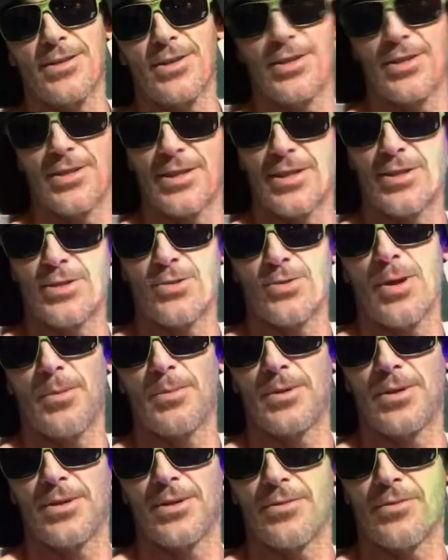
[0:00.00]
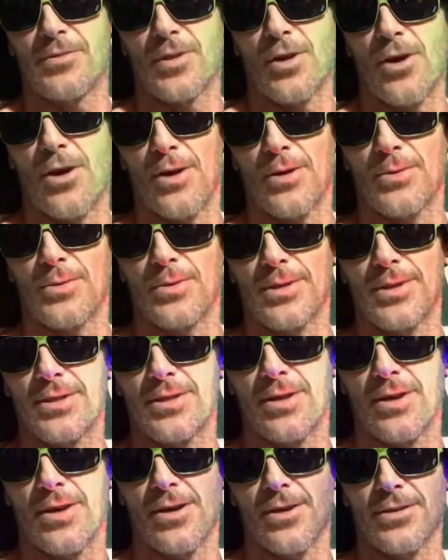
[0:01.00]
She's interrupting the vlog with the
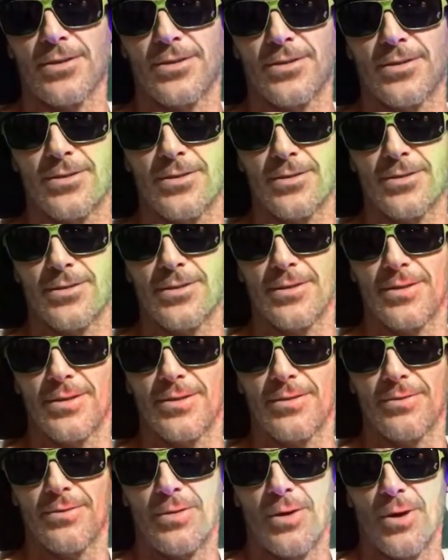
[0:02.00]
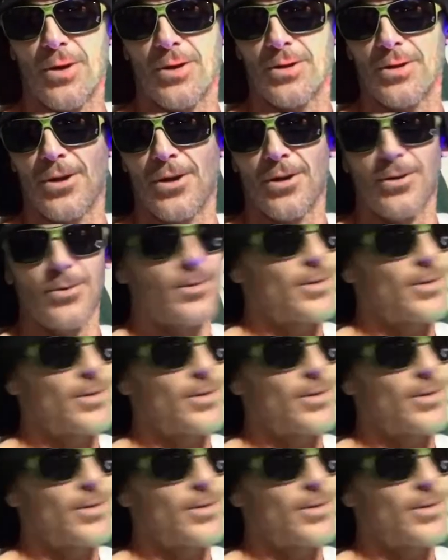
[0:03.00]
dogs. Fart log